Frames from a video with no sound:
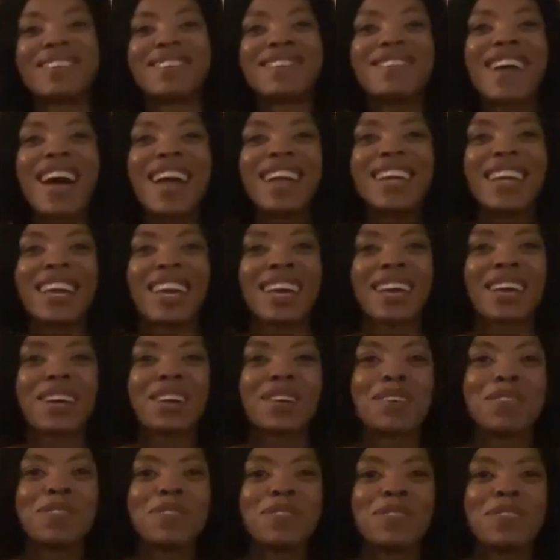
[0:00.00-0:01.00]

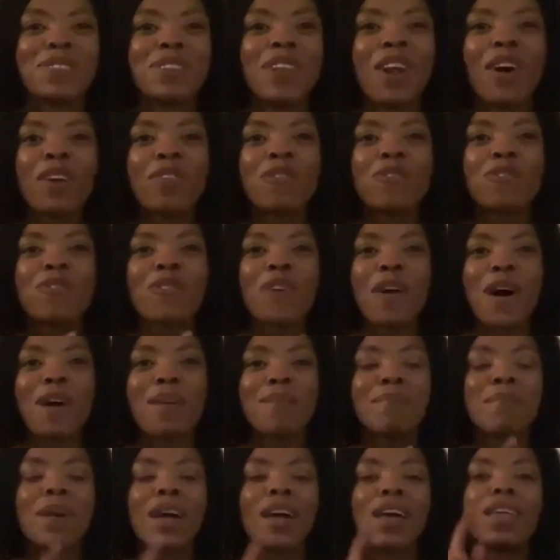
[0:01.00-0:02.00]
running, not
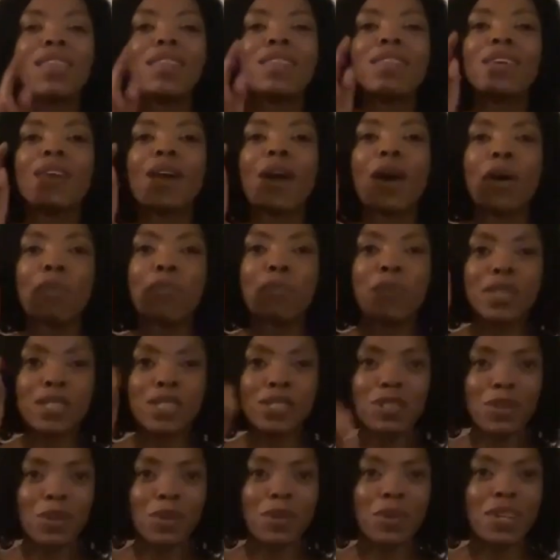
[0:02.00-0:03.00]
from the
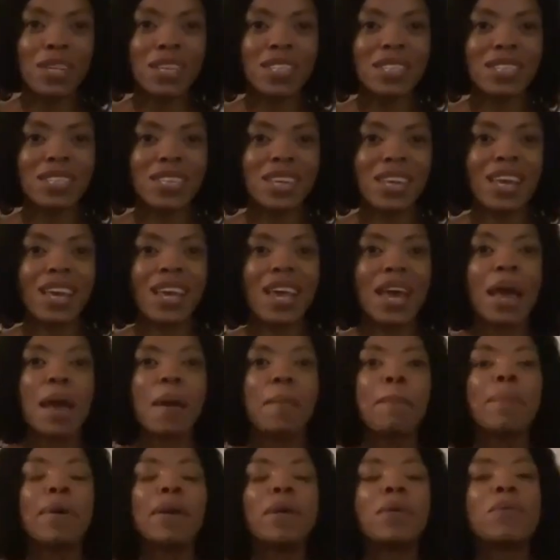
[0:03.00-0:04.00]
opportunity,
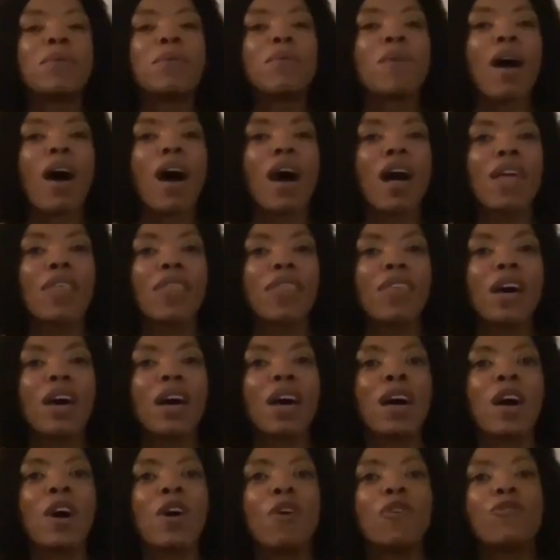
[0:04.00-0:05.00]
but
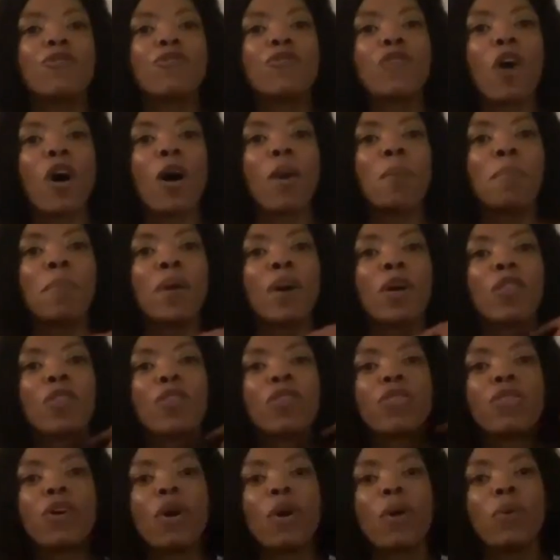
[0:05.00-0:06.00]
rather
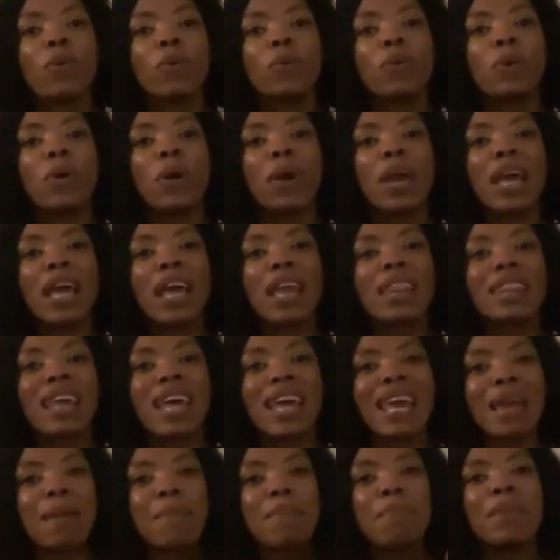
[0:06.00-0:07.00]
from
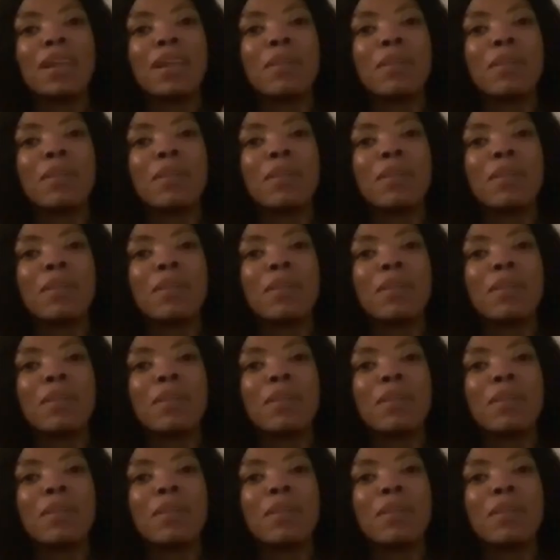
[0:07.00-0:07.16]
the